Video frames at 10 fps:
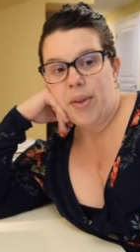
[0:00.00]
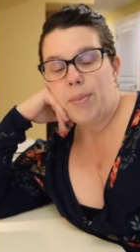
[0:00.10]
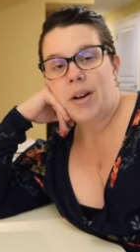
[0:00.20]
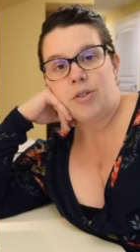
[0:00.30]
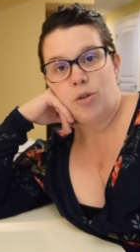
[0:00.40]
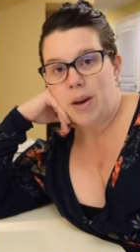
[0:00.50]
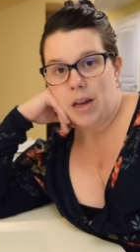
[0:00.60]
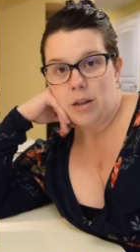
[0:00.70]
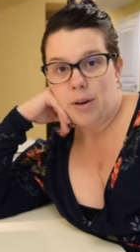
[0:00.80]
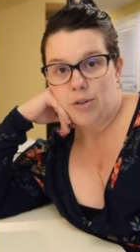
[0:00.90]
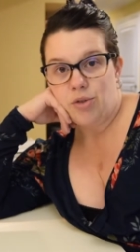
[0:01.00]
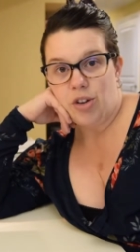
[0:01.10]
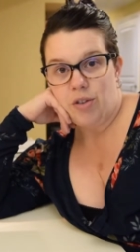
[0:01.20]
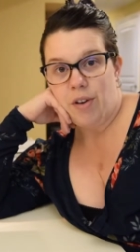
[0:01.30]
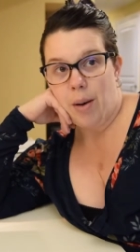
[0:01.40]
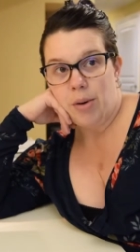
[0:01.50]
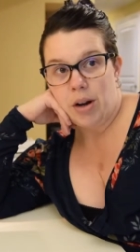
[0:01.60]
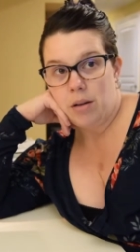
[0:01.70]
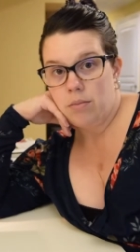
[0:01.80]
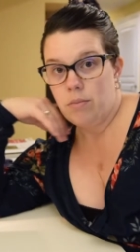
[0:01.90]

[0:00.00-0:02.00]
And because you're making them out of stretchy fabric,